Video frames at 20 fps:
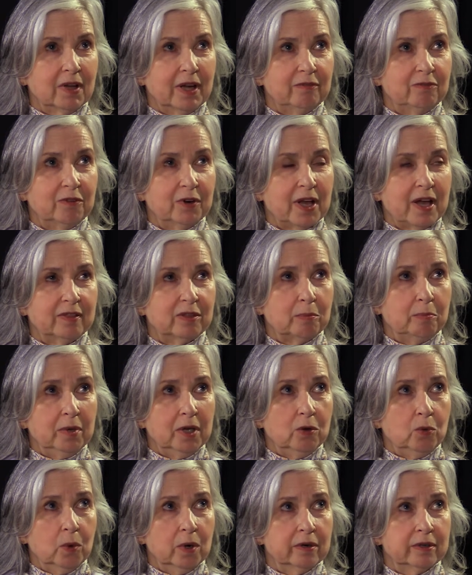forgot the
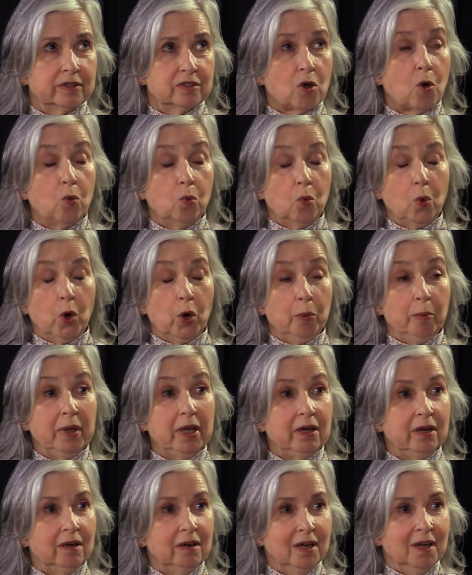big words, worming